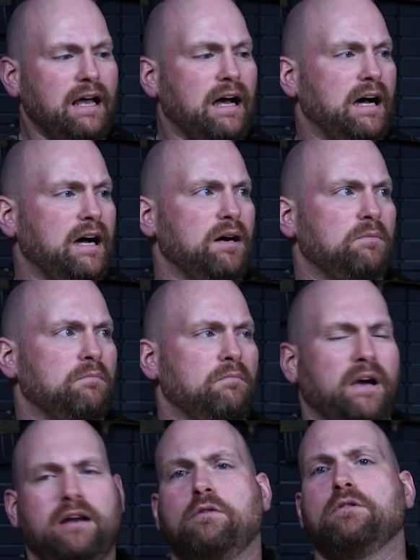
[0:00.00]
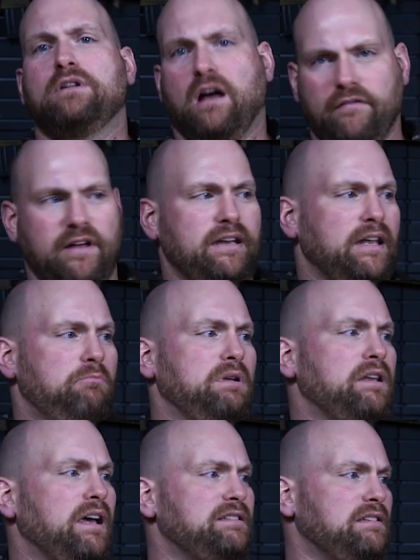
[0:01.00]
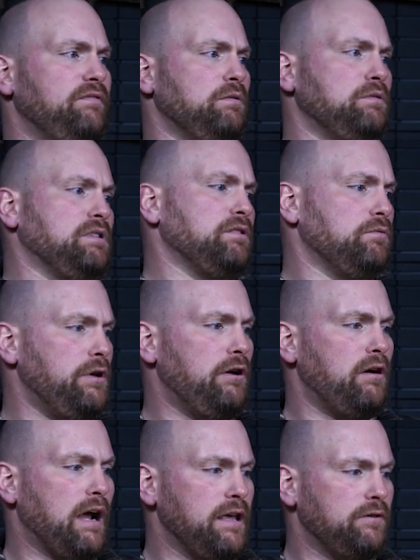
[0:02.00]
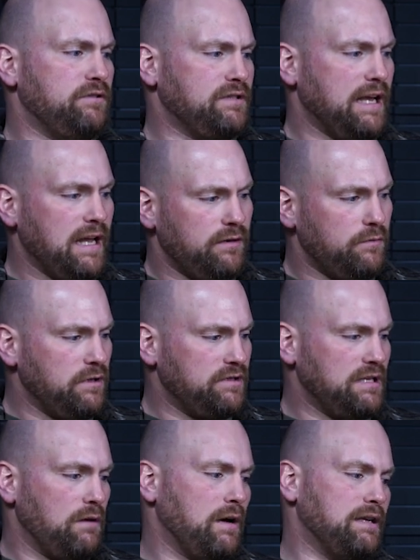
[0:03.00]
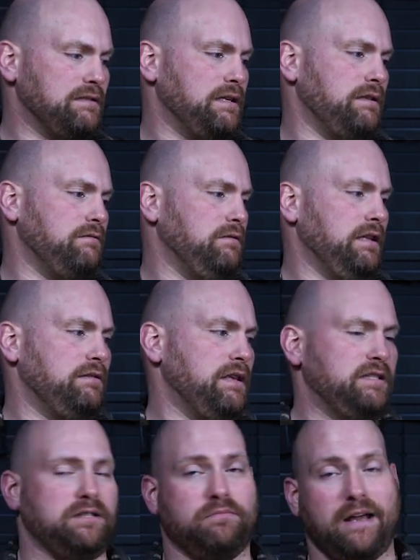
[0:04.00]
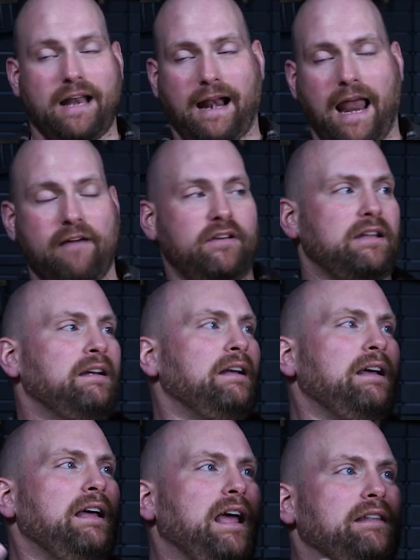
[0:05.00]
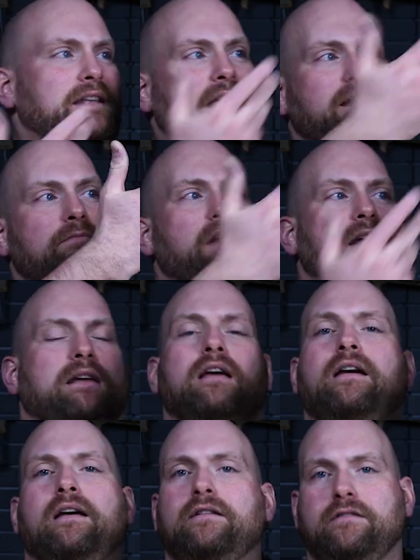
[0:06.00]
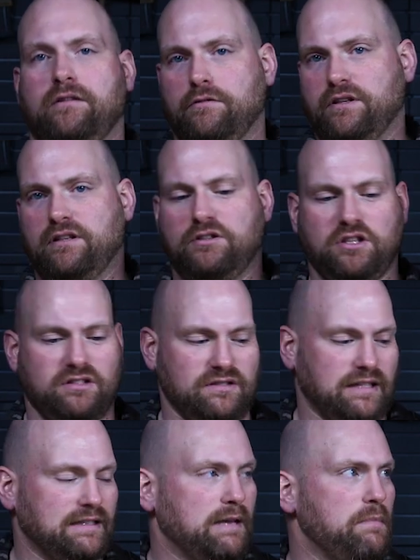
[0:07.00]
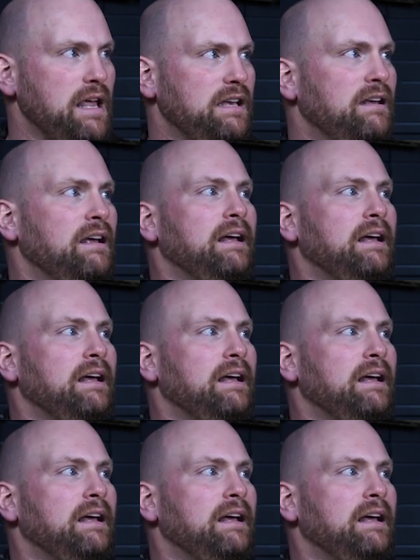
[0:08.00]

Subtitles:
I don't love it. It'd be nice if it was in the rear. I understand real estate wise that they just might not have it, and they had to make, you know, the decisions that they made.